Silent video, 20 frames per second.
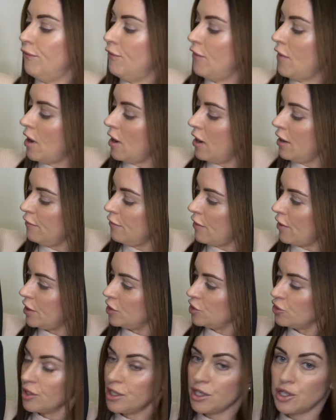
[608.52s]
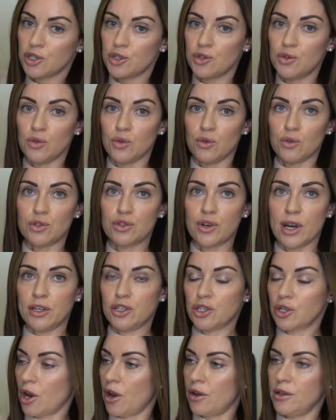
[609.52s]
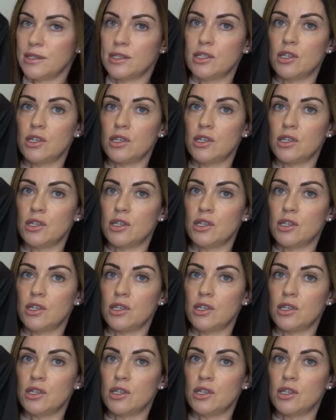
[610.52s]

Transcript: very, very traditional trench coat